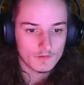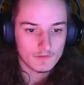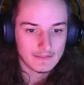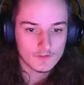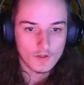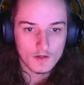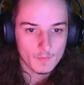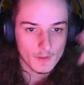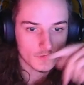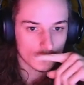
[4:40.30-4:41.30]
Let's talk
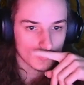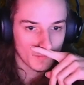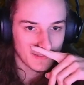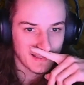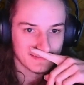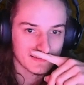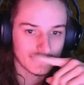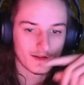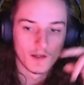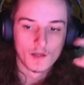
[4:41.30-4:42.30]
about the shop
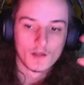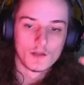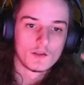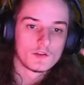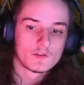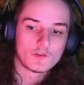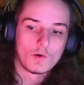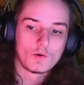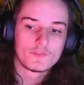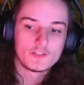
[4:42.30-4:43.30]
lastly.
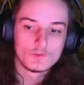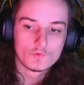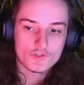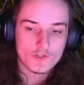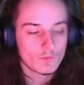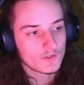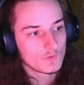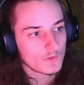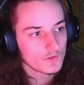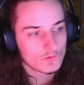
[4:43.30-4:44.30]
So the usual, what you
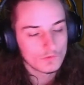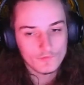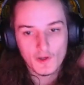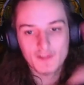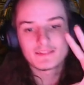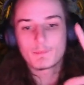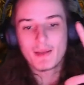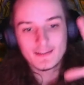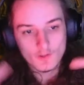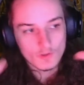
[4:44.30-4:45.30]
want to do first,
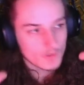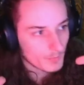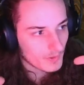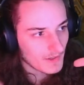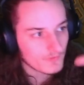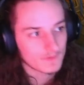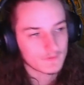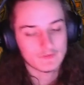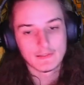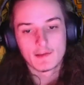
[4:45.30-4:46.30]
depending on your
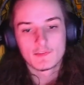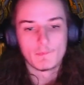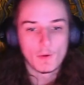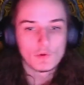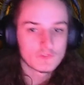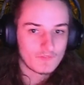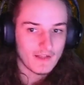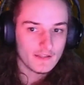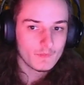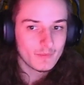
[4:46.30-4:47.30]
preferences. The most
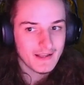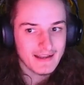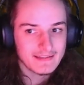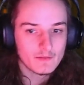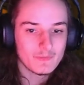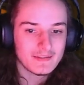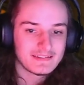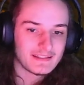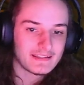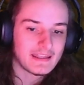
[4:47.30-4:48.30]
valuable item
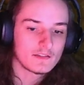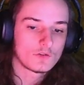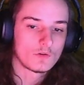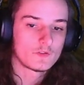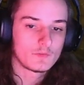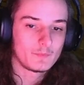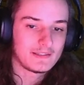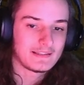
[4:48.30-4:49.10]
is again going to be